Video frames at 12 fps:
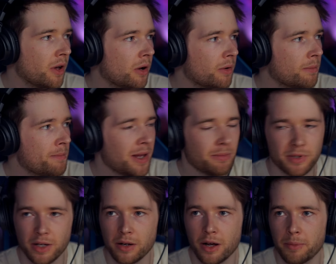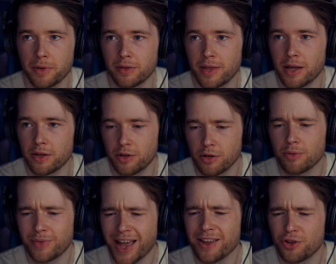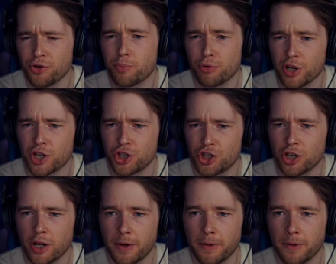no. Memes incoming. Thank you. Thank you. Preach.